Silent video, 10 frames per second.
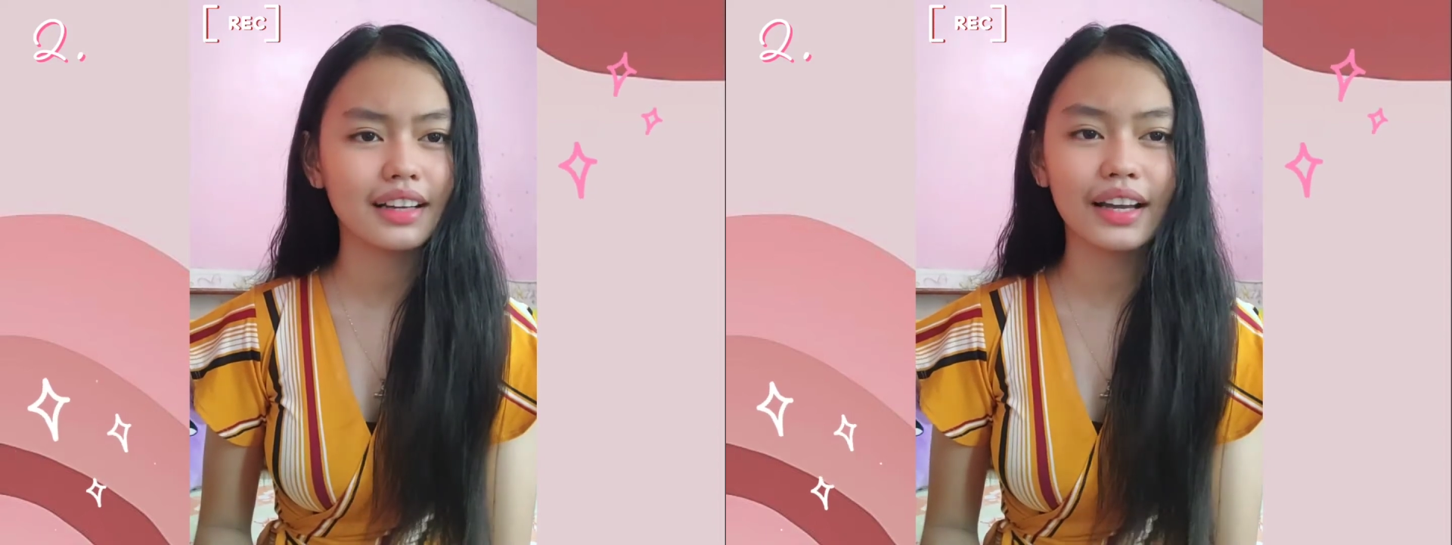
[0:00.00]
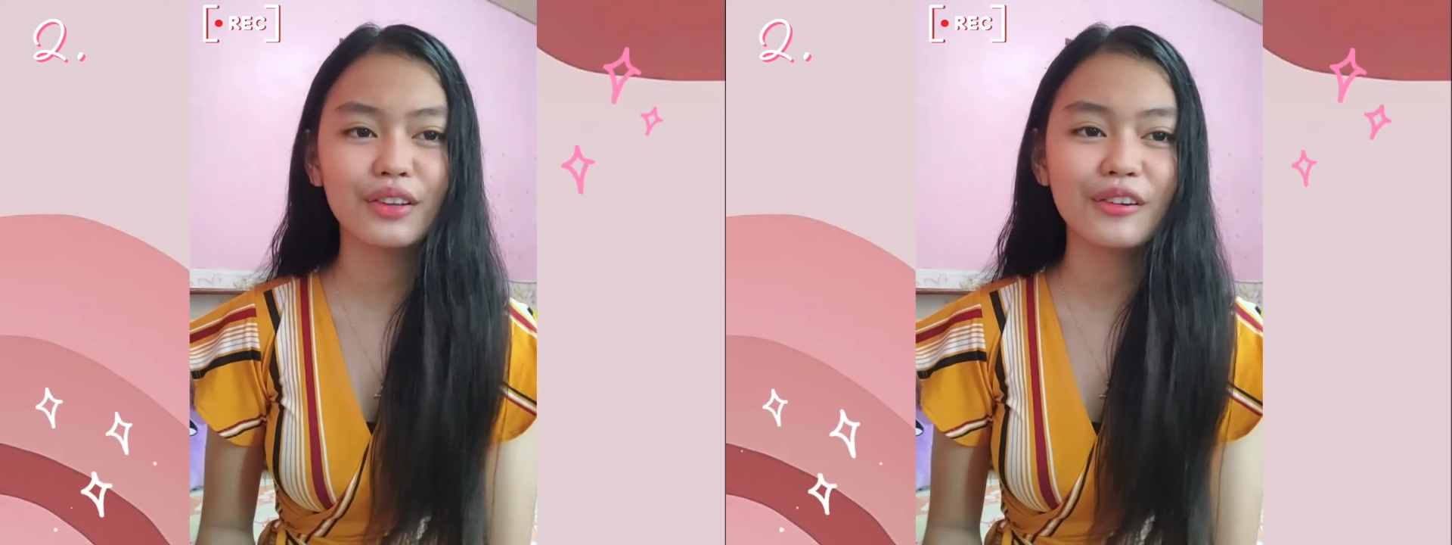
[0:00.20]

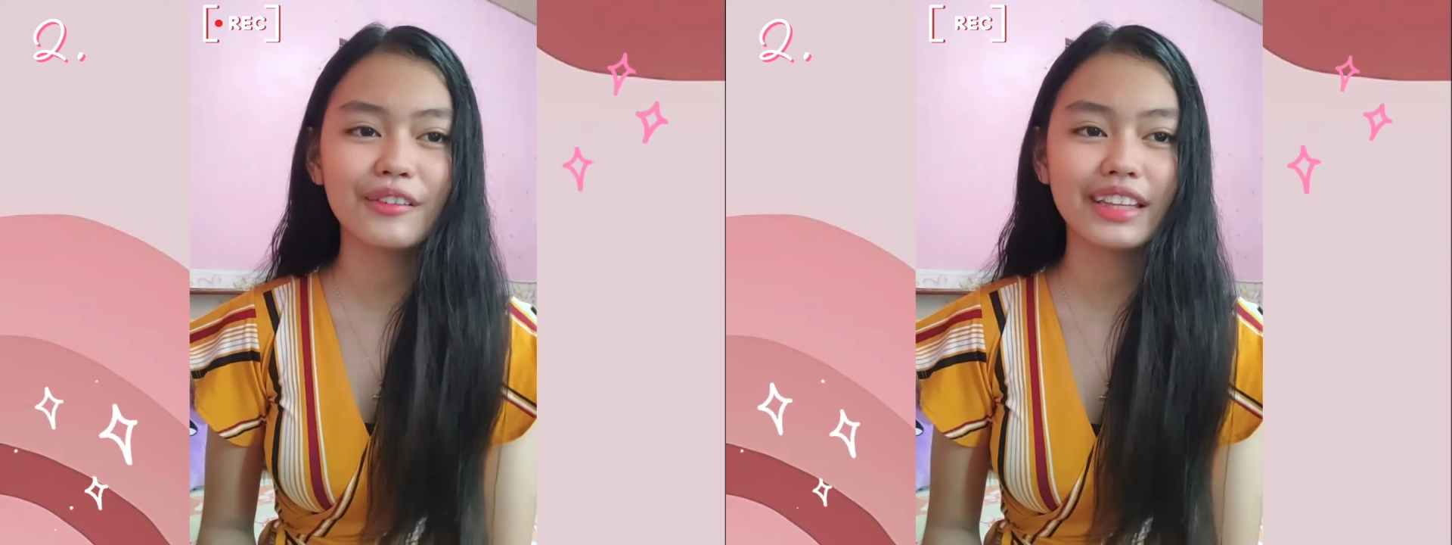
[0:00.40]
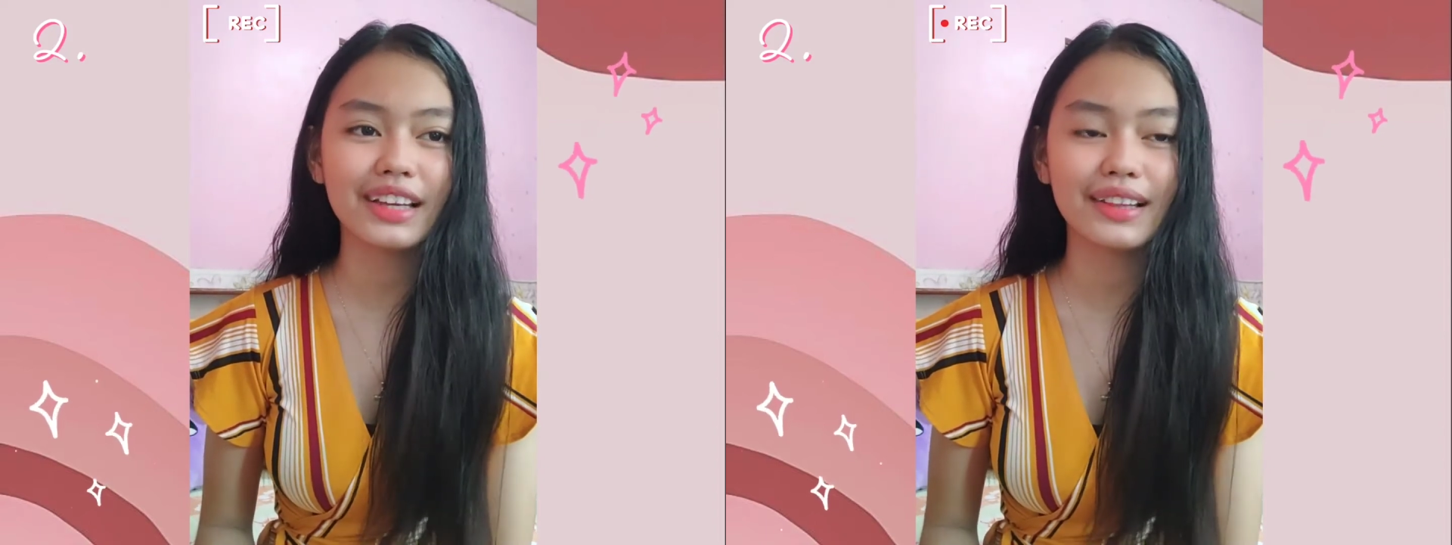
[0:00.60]
I don't
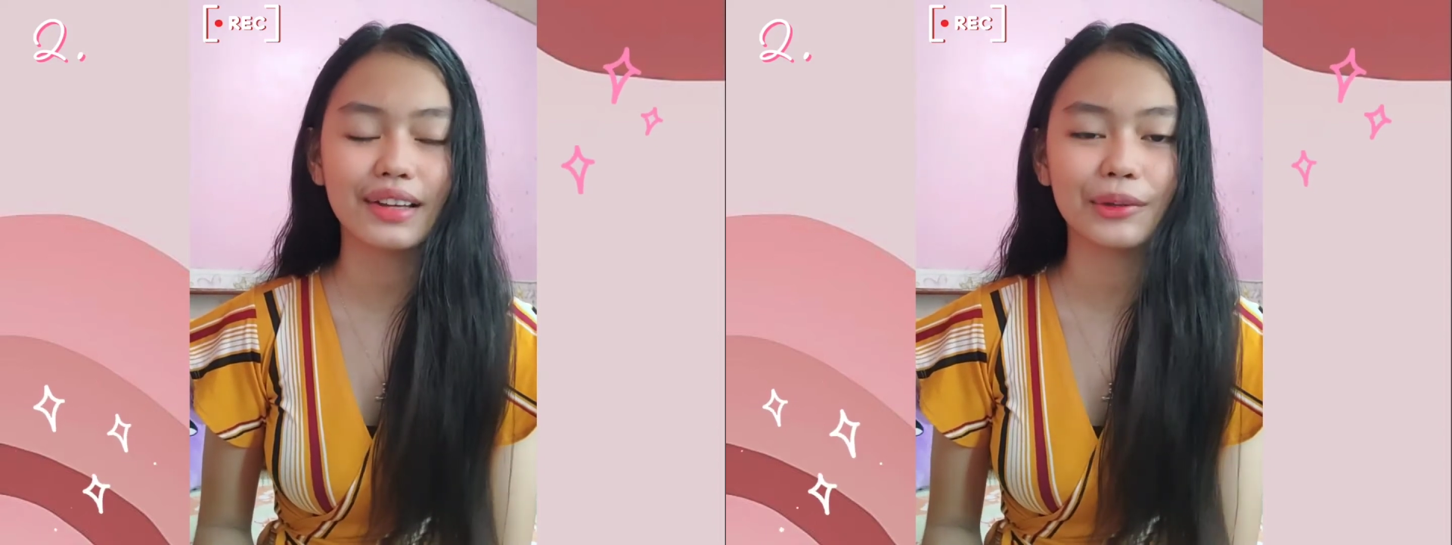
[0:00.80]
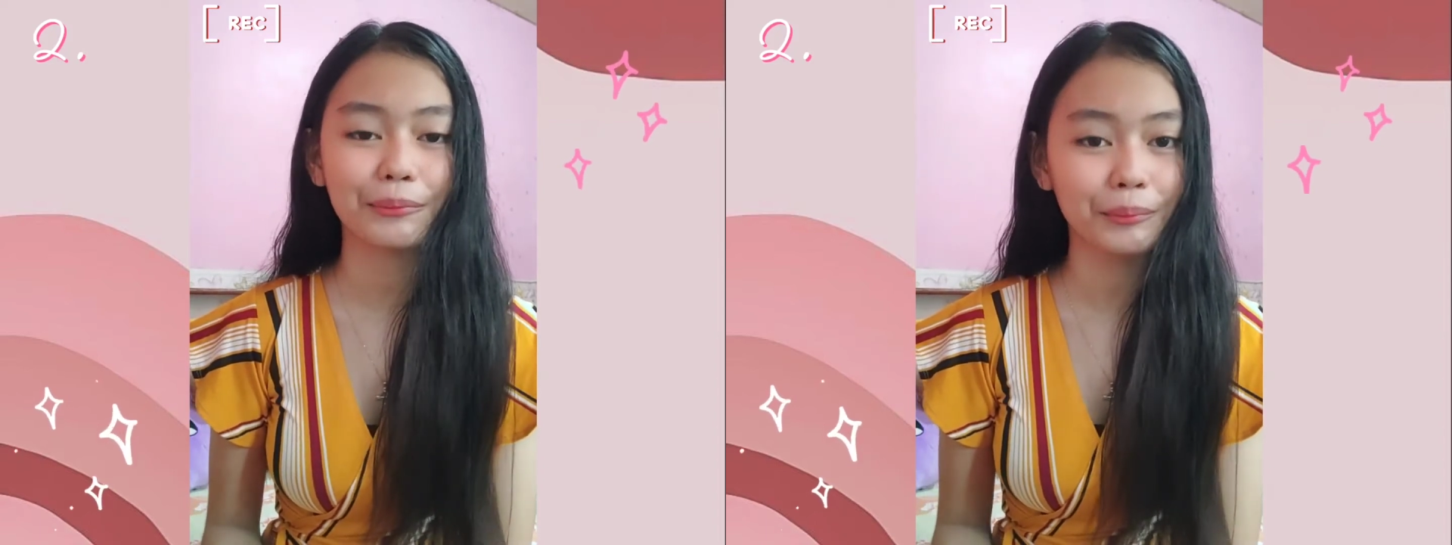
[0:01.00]
read a
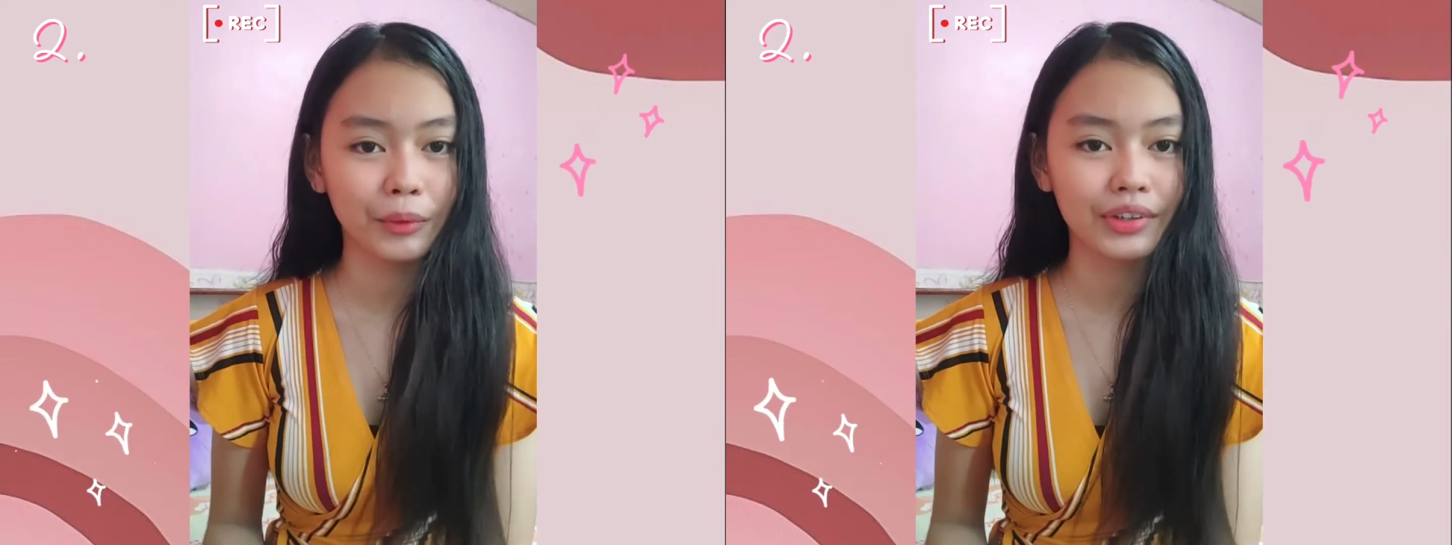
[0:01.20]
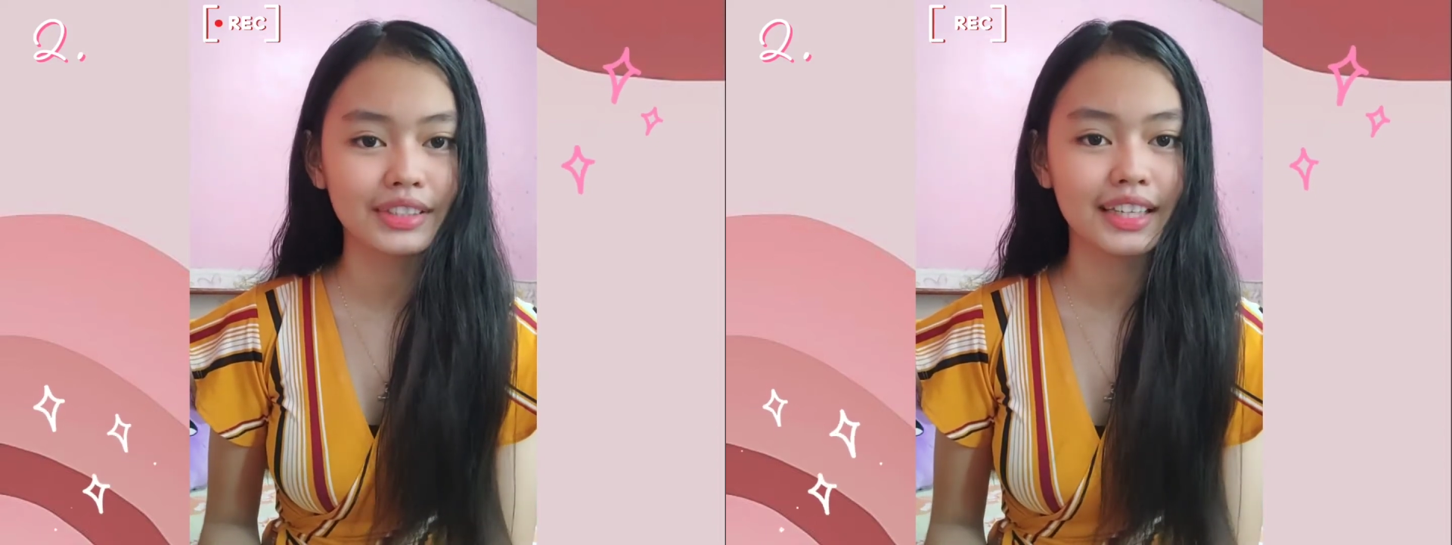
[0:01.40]
lot of
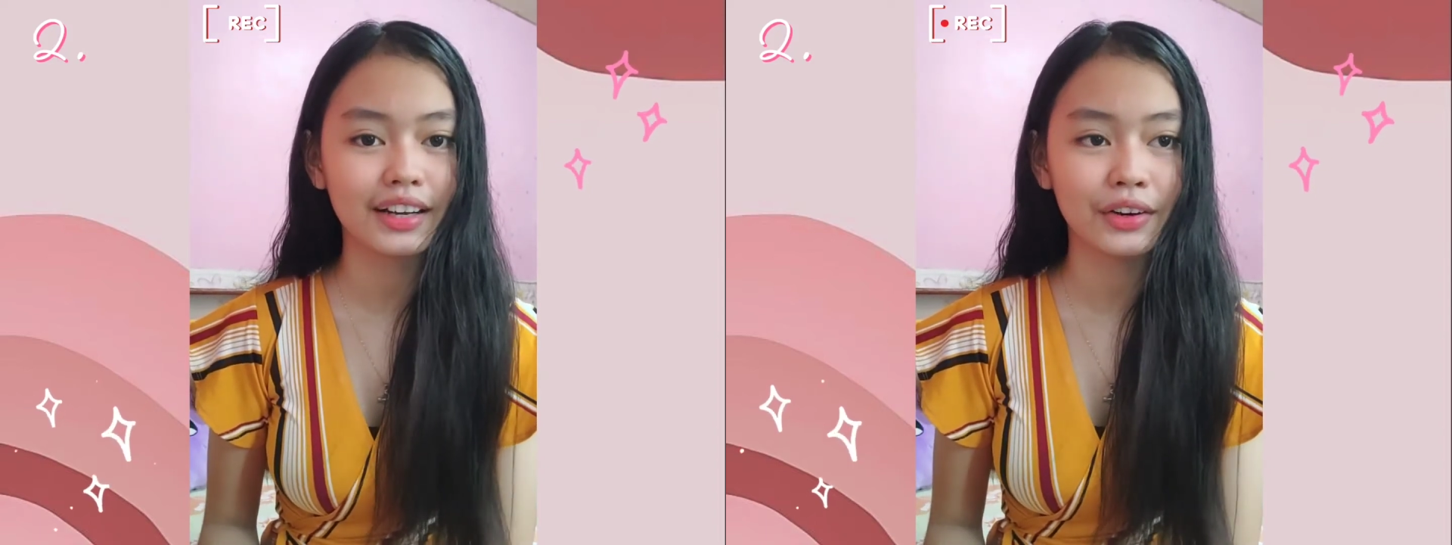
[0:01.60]
books